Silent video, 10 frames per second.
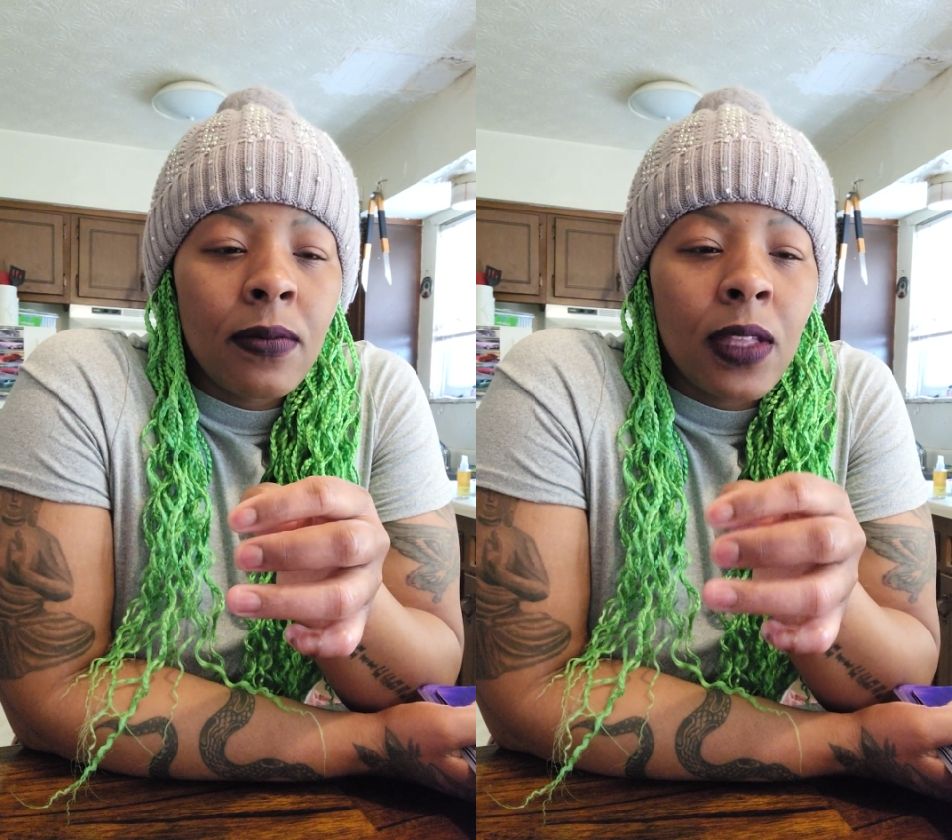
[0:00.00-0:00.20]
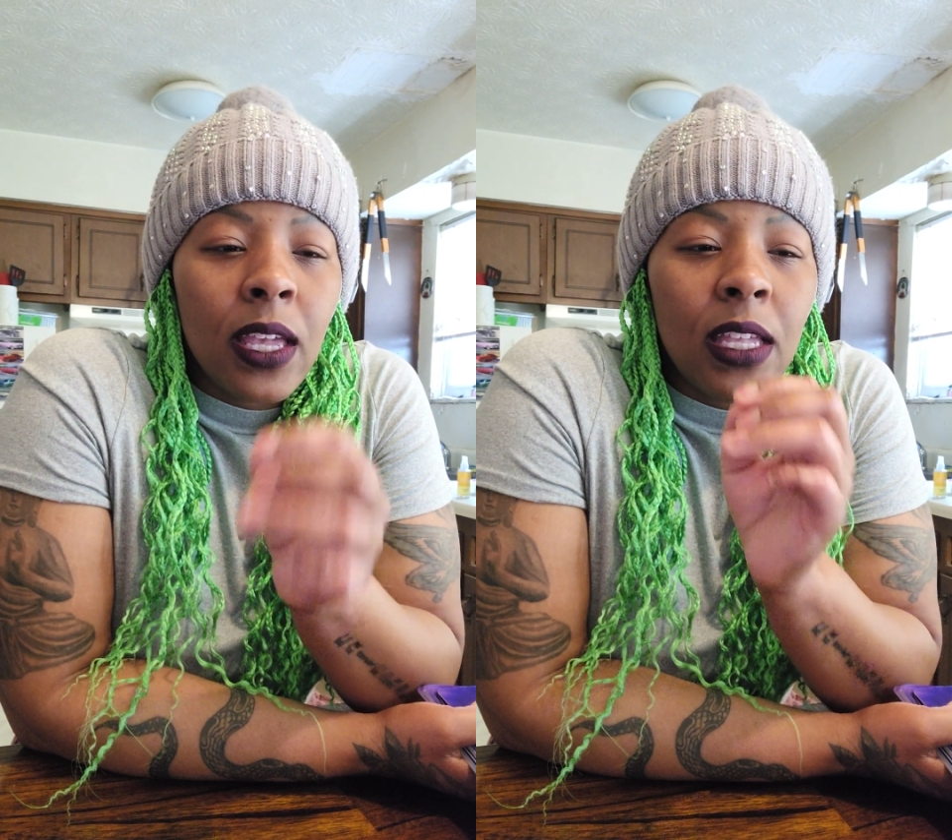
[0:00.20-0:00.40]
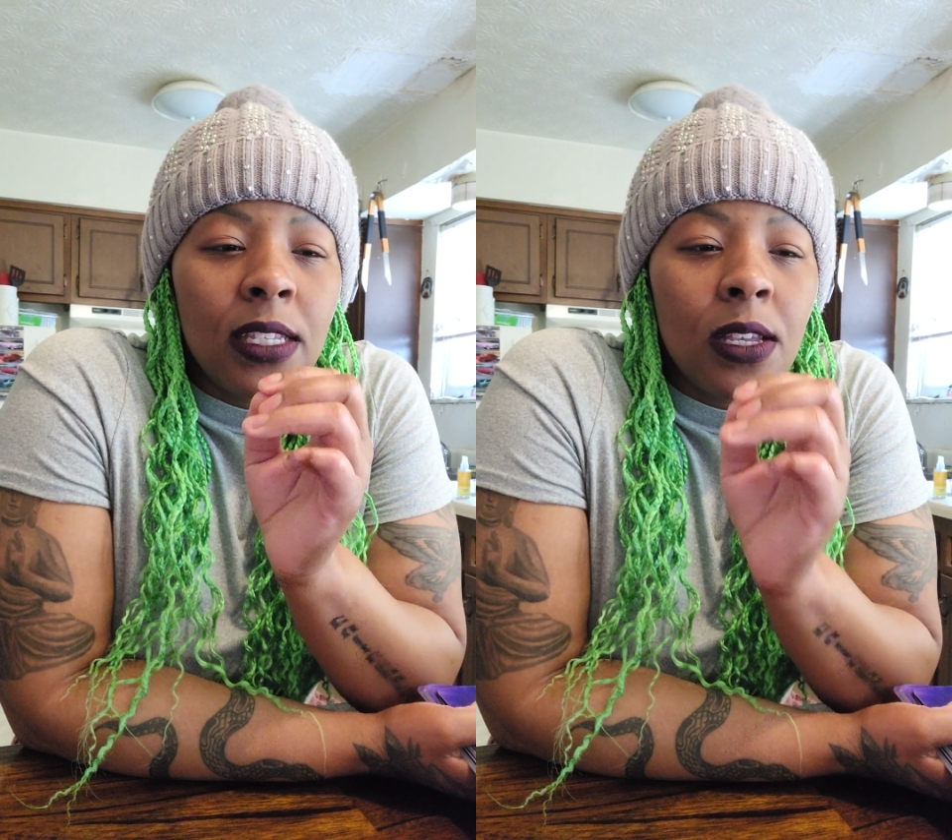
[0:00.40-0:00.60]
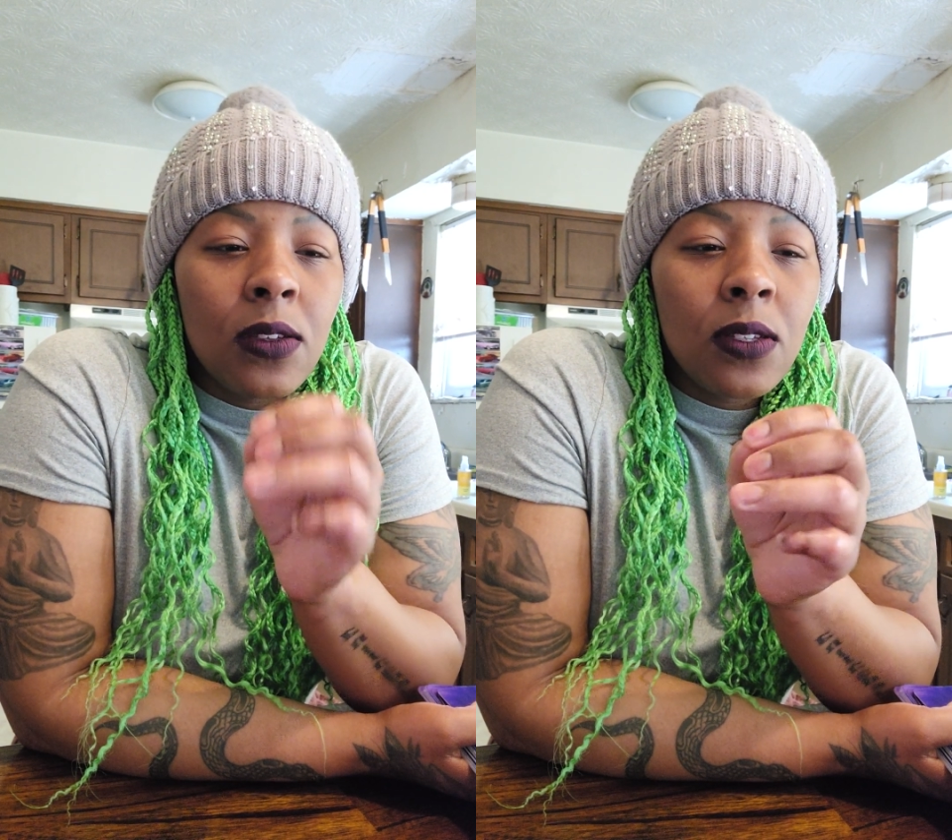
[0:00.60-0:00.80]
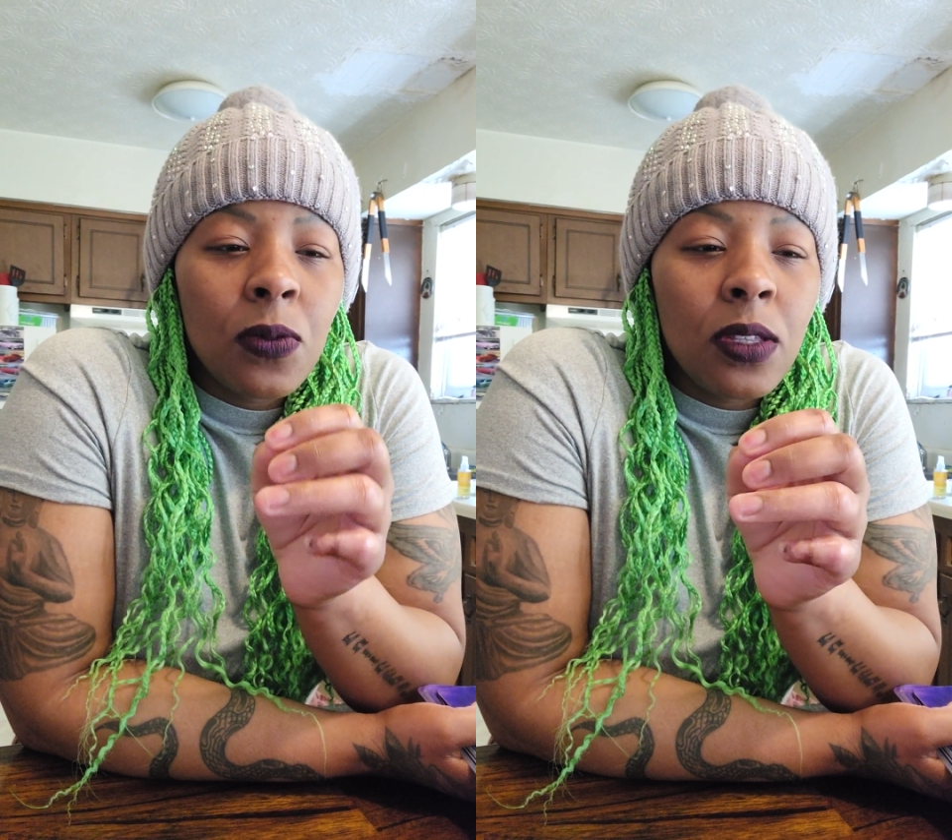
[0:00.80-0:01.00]
like he
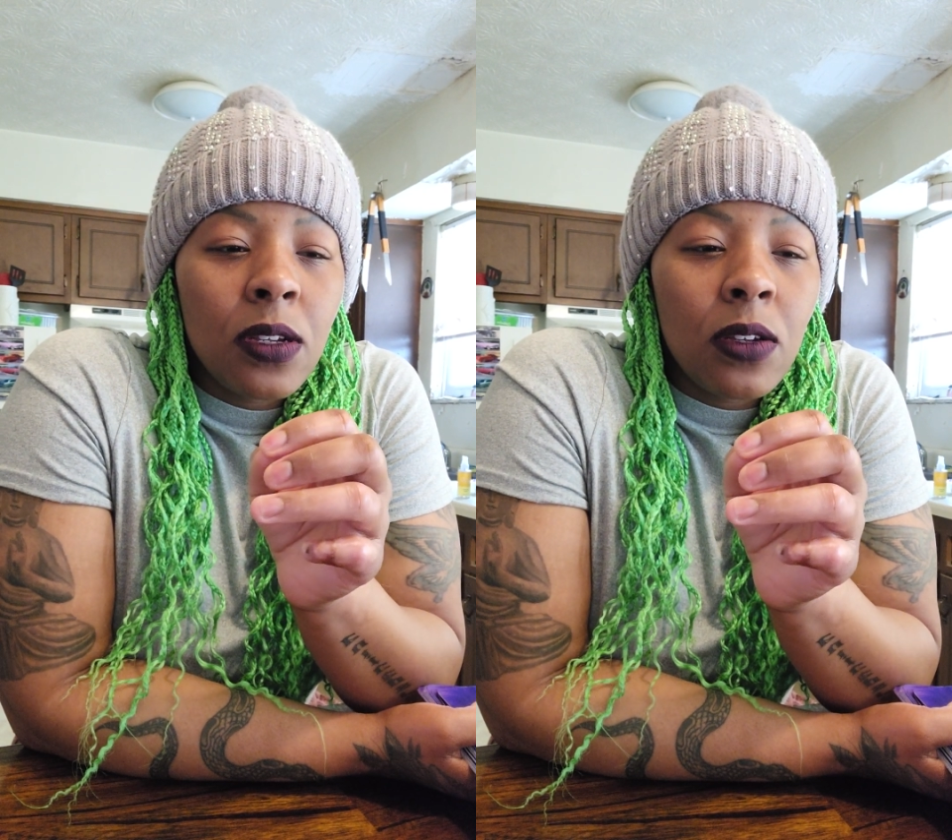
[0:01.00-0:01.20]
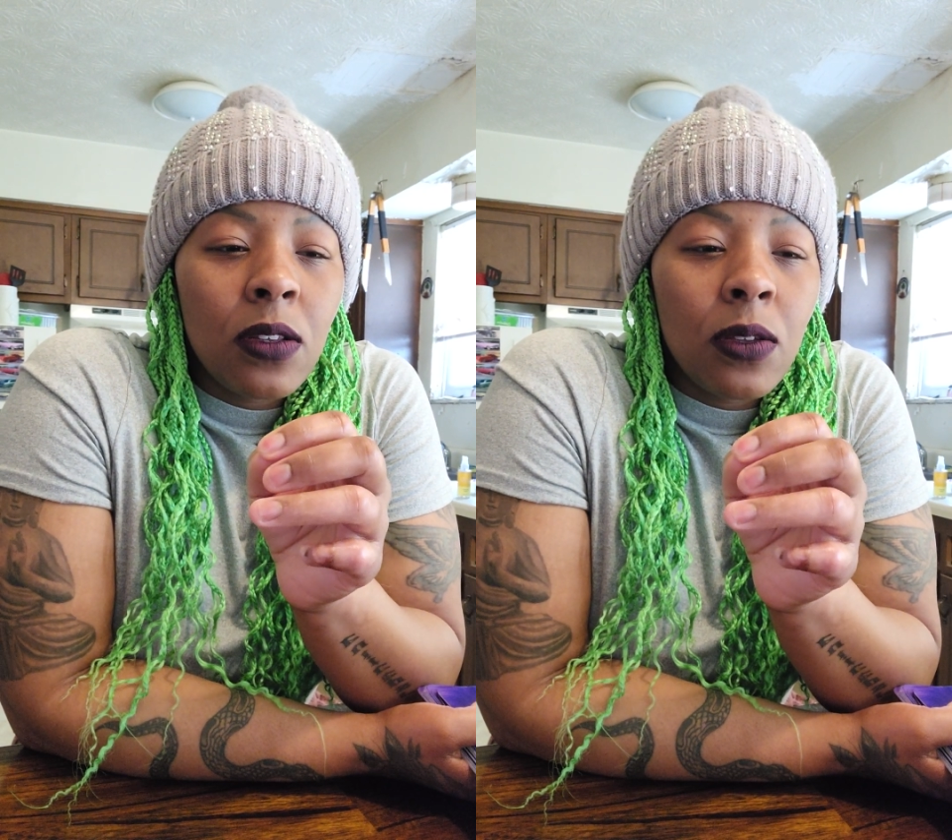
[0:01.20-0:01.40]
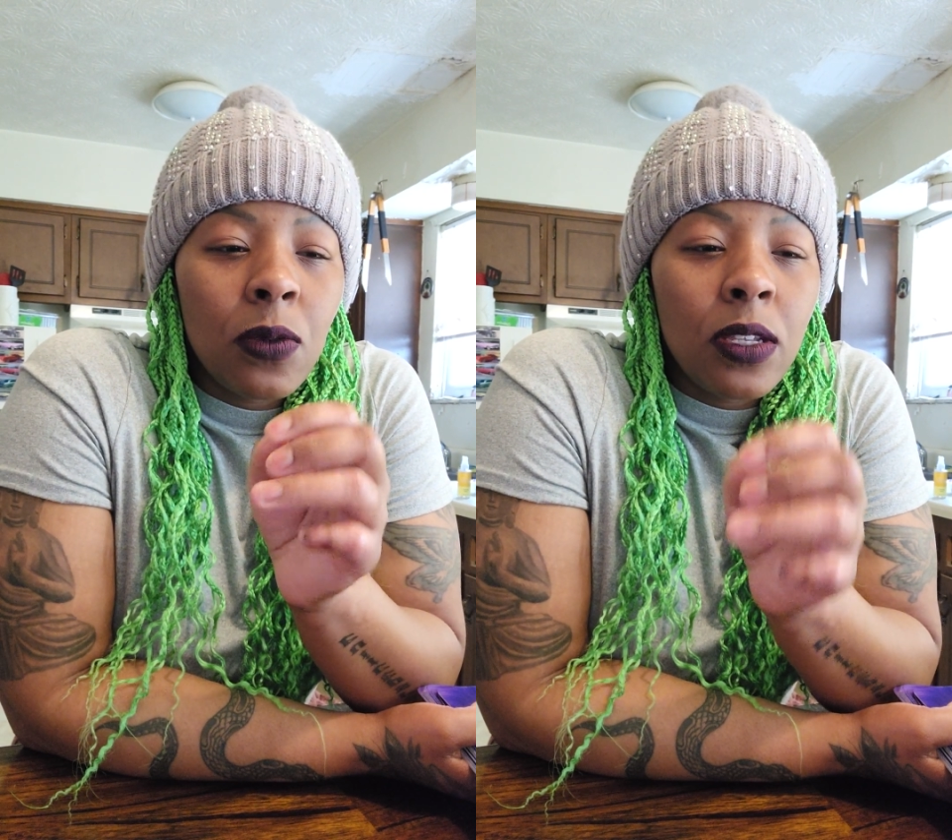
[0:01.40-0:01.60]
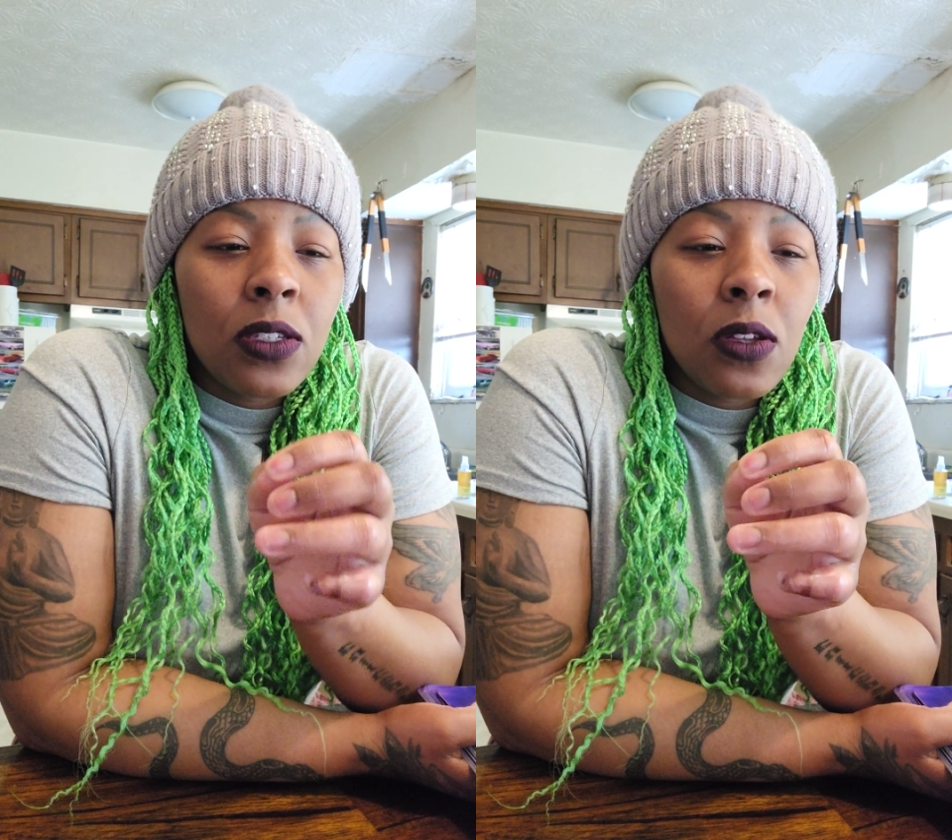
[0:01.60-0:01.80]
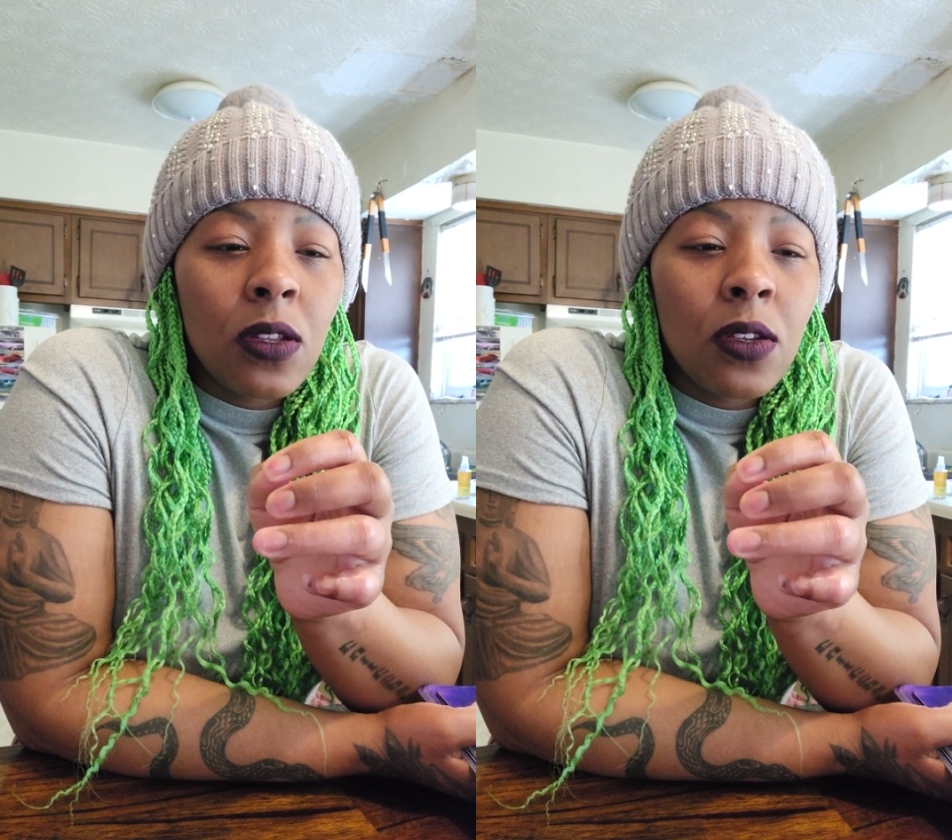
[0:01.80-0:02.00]
tells them what he's
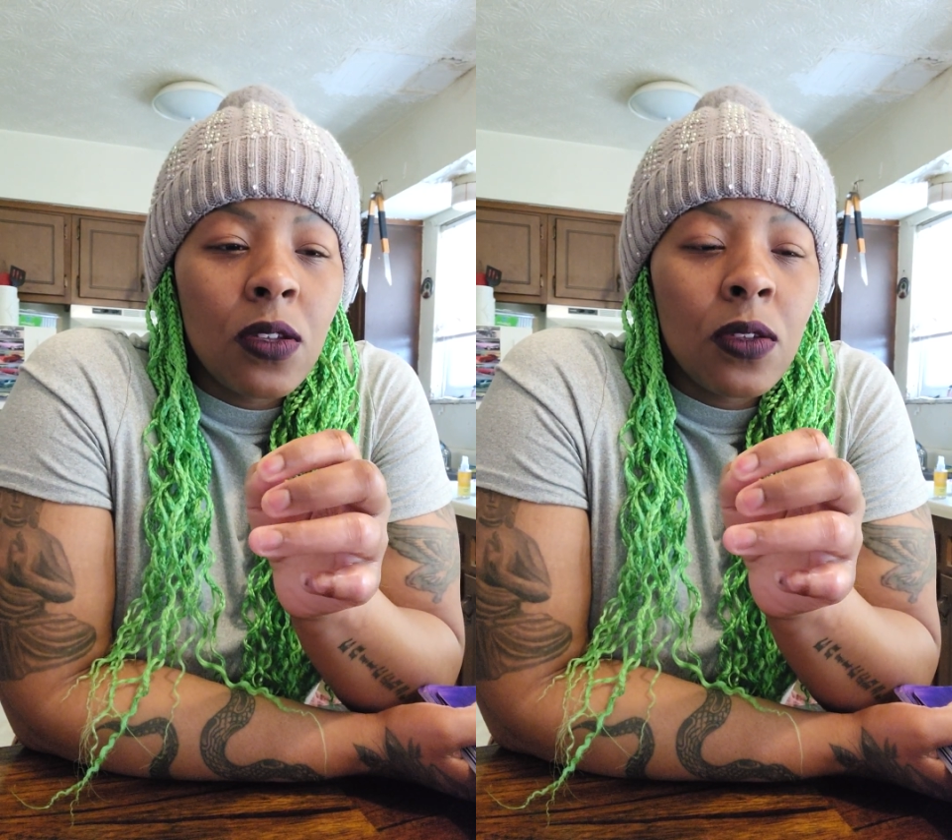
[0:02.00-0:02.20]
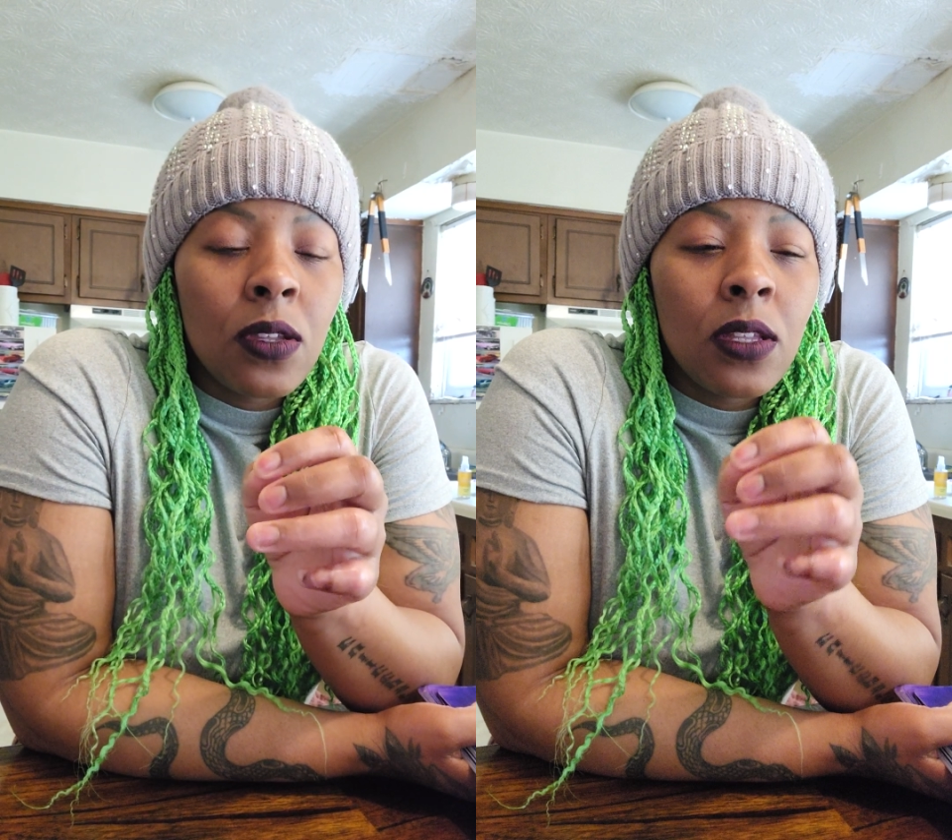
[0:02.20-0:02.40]
gonna do,